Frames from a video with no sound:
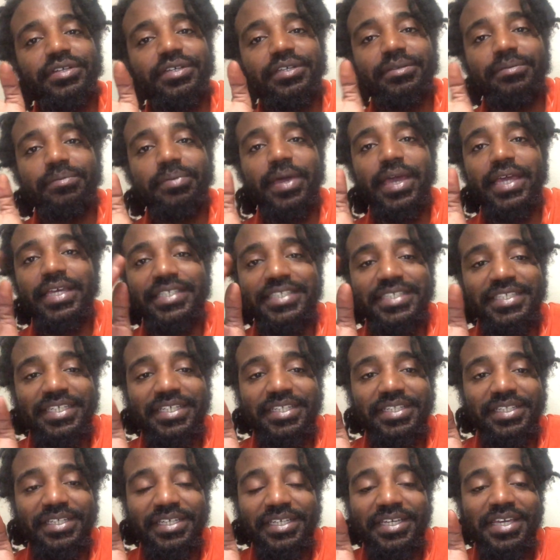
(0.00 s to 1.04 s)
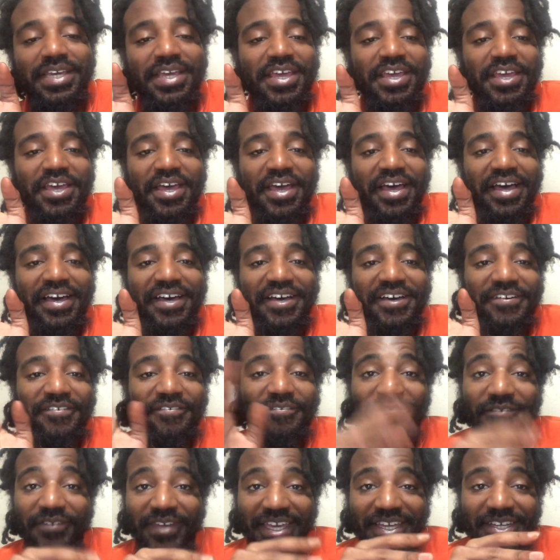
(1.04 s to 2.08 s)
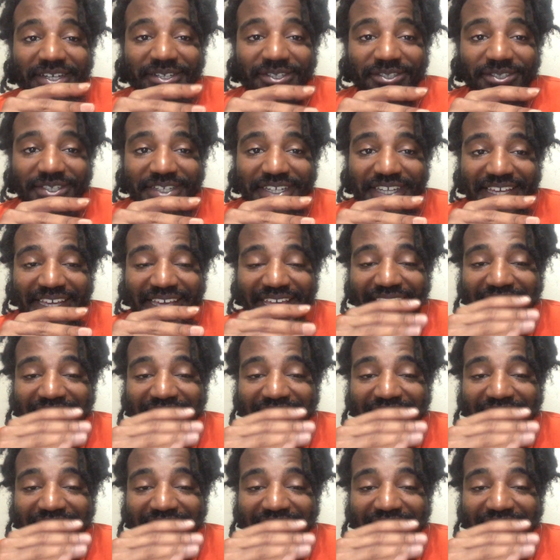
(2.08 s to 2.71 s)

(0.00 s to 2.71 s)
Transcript: He basically failed.